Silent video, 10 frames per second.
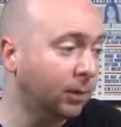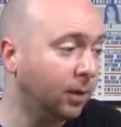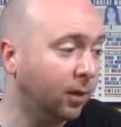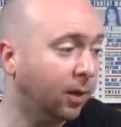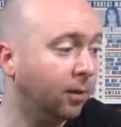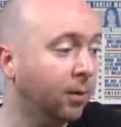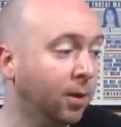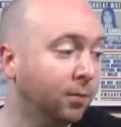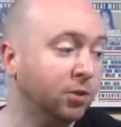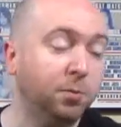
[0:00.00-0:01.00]

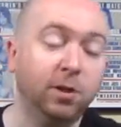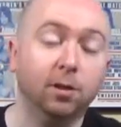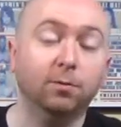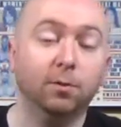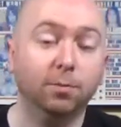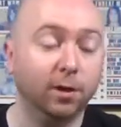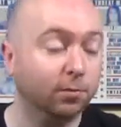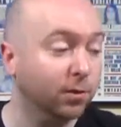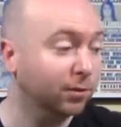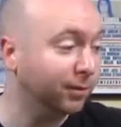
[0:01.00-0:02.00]
But speaking of Impact
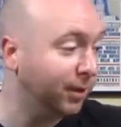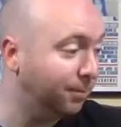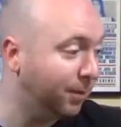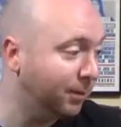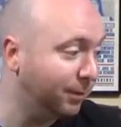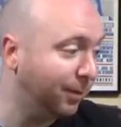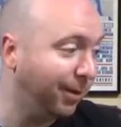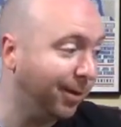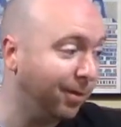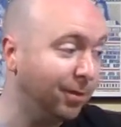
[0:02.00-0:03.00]
Wrestling tapings,
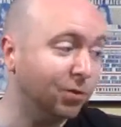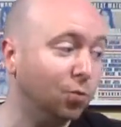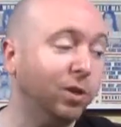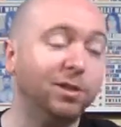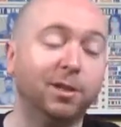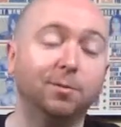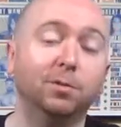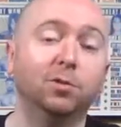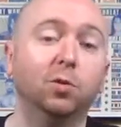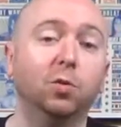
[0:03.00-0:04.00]
this week's
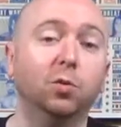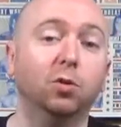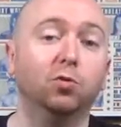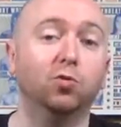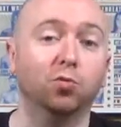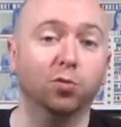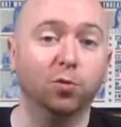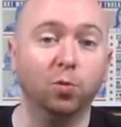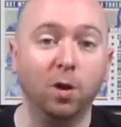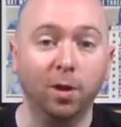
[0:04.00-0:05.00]
episode
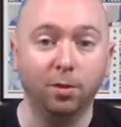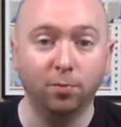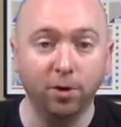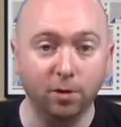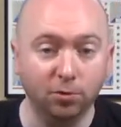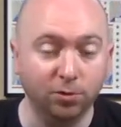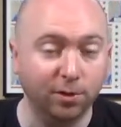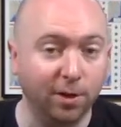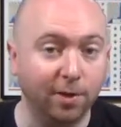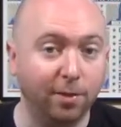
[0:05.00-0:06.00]
drew
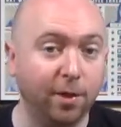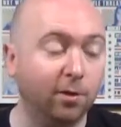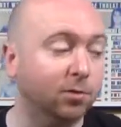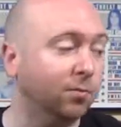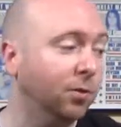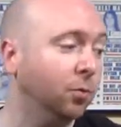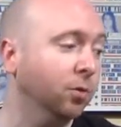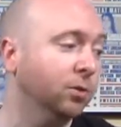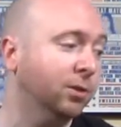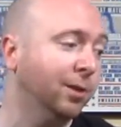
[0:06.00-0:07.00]
309,000
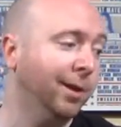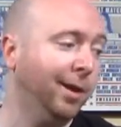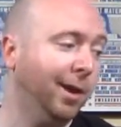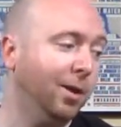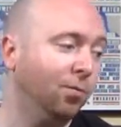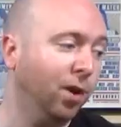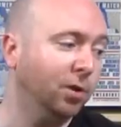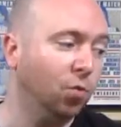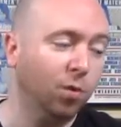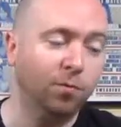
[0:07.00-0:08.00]
viewers and
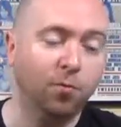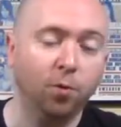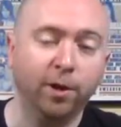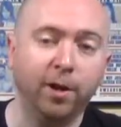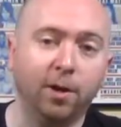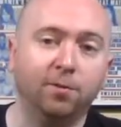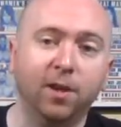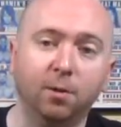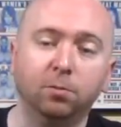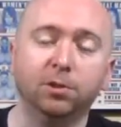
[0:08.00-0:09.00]
ranked 140 out of
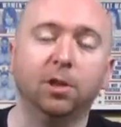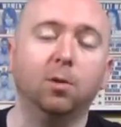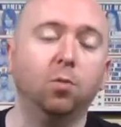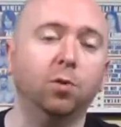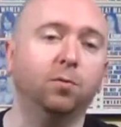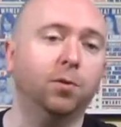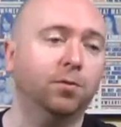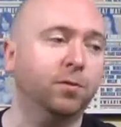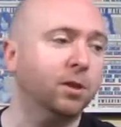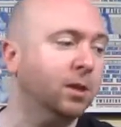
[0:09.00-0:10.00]
Cable's top
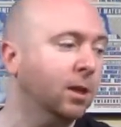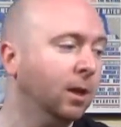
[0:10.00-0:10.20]
150.